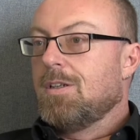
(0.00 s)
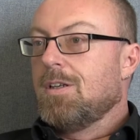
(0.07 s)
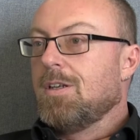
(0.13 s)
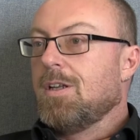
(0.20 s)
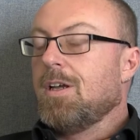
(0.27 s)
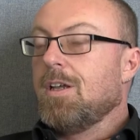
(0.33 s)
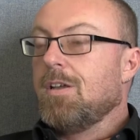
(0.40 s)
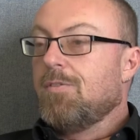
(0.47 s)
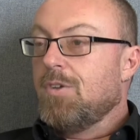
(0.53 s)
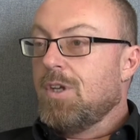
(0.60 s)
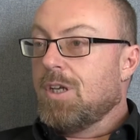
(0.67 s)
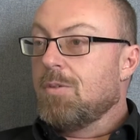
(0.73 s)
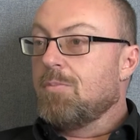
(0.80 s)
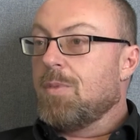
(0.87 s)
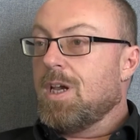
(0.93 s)
Like, if you
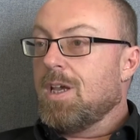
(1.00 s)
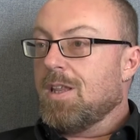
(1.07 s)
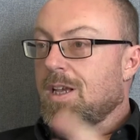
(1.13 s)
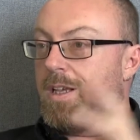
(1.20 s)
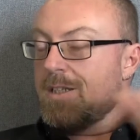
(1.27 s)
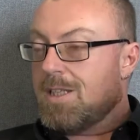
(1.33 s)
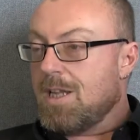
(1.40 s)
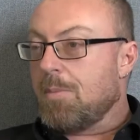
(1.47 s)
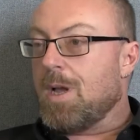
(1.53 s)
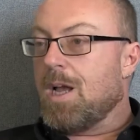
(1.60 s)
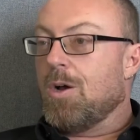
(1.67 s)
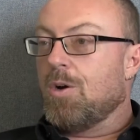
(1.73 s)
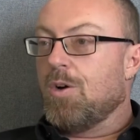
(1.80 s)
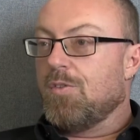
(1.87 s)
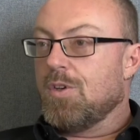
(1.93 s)
can make that step
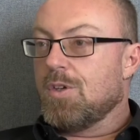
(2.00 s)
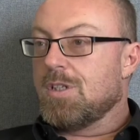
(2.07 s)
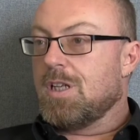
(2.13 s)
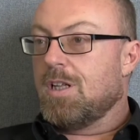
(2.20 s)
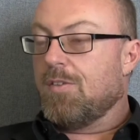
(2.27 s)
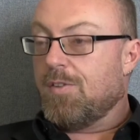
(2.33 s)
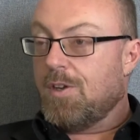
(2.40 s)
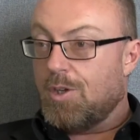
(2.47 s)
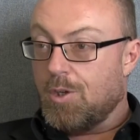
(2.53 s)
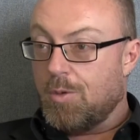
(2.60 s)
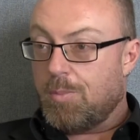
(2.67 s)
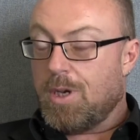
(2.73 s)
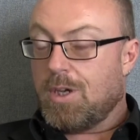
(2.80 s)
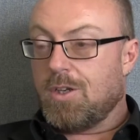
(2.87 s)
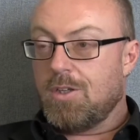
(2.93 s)
out of yourself and
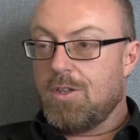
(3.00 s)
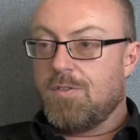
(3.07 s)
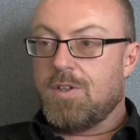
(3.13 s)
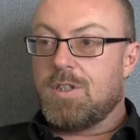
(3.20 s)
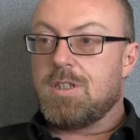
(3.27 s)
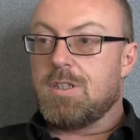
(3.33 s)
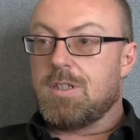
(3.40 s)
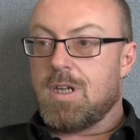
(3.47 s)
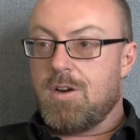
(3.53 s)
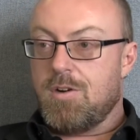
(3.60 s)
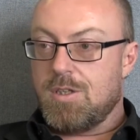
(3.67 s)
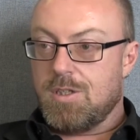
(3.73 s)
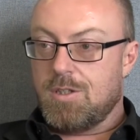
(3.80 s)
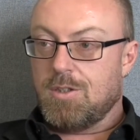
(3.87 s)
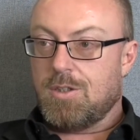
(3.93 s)
look back on your video
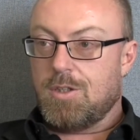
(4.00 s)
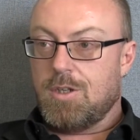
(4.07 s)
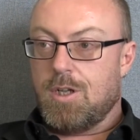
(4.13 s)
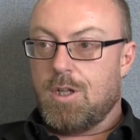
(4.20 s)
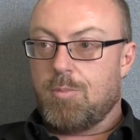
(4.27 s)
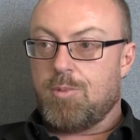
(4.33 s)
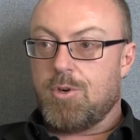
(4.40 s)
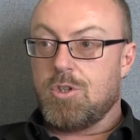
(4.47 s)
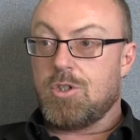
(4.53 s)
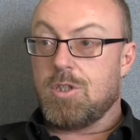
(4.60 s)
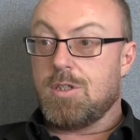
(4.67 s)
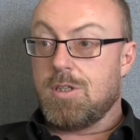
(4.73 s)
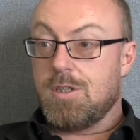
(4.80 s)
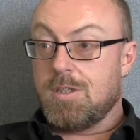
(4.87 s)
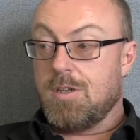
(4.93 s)
diaries and look at your whole
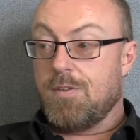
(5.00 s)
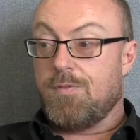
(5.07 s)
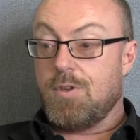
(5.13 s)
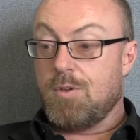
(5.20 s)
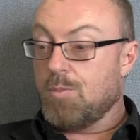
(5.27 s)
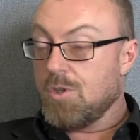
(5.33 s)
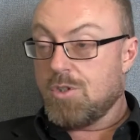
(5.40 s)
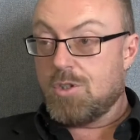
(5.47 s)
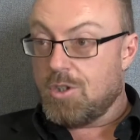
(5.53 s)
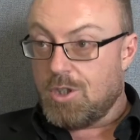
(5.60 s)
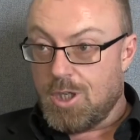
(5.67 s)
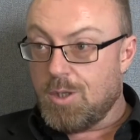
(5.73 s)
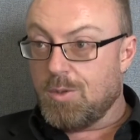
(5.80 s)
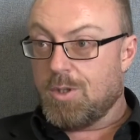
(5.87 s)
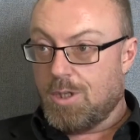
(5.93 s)
project as if it wasn't
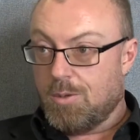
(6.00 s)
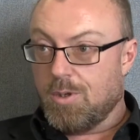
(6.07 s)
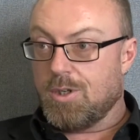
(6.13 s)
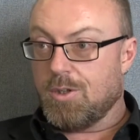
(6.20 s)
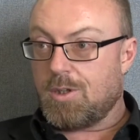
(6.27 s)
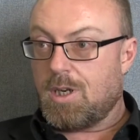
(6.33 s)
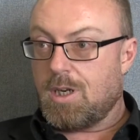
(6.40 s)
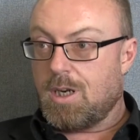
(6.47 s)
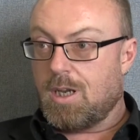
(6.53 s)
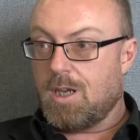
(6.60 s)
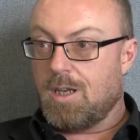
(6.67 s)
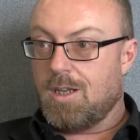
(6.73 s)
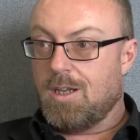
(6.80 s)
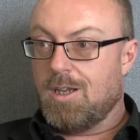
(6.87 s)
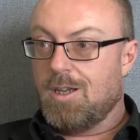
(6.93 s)
you that you were looking
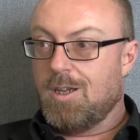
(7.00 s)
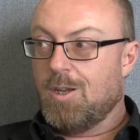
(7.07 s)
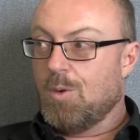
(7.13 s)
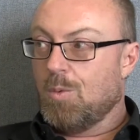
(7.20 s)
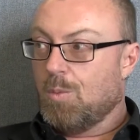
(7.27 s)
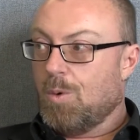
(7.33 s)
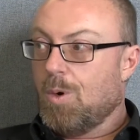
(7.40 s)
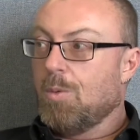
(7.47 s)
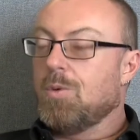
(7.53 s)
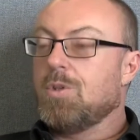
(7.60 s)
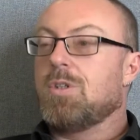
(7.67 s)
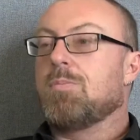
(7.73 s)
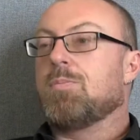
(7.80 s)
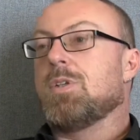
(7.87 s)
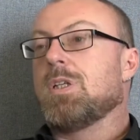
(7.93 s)
at, what
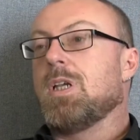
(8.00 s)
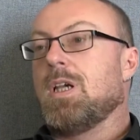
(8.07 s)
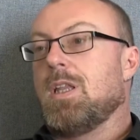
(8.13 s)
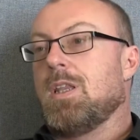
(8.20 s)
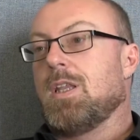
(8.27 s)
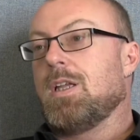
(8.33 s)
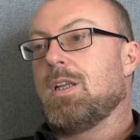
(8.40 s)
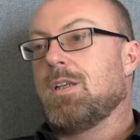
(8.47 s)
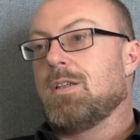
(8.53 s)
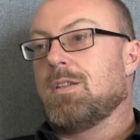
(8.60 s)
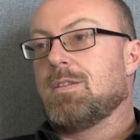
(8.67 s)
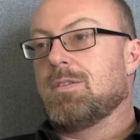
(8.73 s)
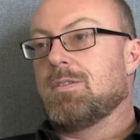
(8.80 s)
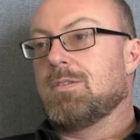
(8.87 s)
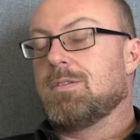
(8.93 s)
would you be saying then?
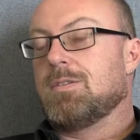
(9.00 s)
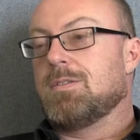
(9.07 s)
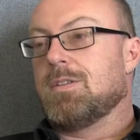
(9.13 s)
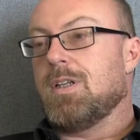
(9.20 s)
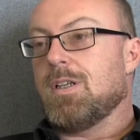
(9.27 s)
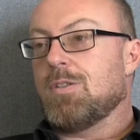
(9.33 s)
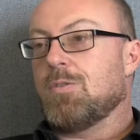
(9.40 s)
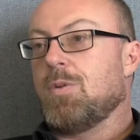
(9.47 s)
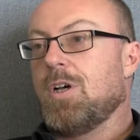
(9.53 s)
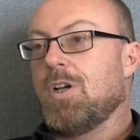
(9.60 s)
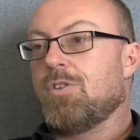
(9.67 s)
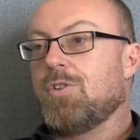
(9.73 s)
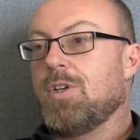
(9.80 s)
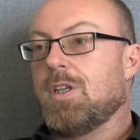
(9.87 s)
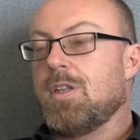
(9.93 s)
That's quite a
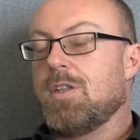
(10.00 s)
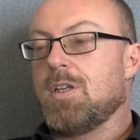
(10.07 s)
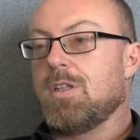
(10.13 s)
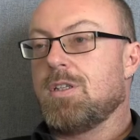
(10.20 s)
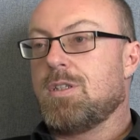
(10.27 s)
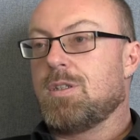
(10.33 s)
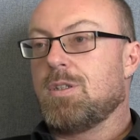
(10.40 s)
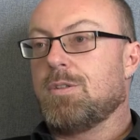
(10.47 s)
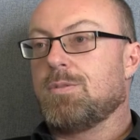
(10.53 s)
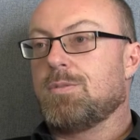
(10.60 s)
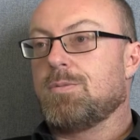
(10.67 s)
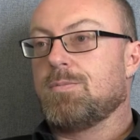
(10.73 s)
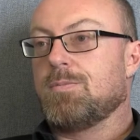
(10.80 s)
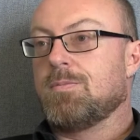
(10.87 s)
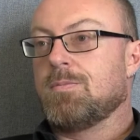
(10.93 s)
tricky thing to
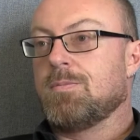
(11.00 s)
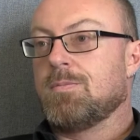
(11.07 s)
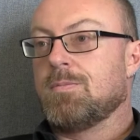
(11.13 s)
do.